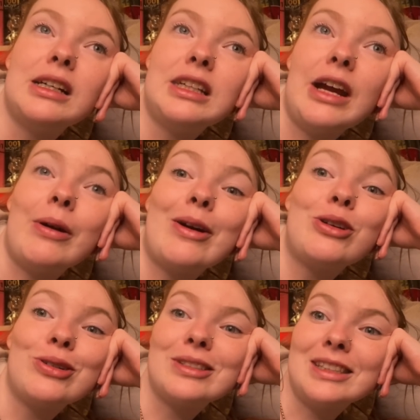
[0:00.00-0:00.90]

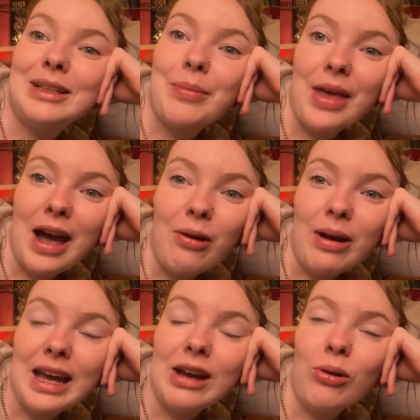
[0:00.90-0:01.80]
character seem that
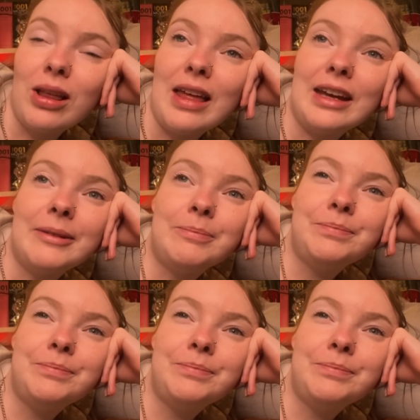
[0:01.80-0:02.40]
way, or, like,